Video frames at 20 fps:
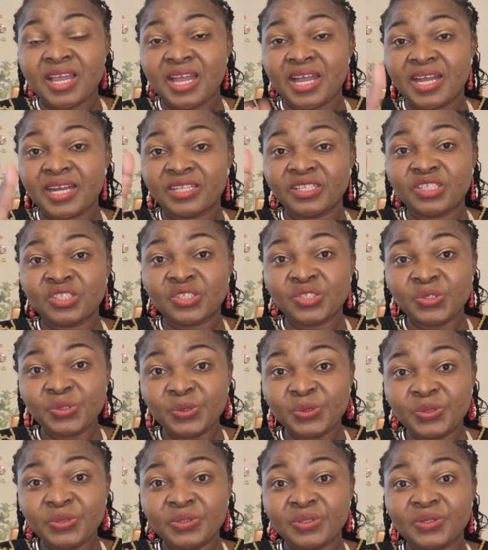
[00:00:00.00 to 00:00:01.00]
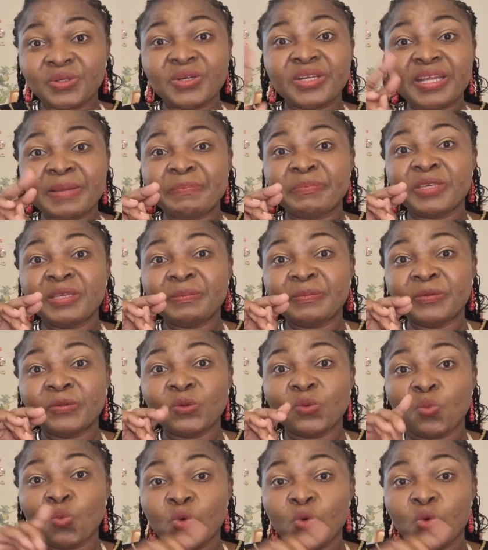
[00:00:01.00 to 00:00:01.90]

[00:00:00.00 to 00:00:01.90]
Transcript: I had two other people.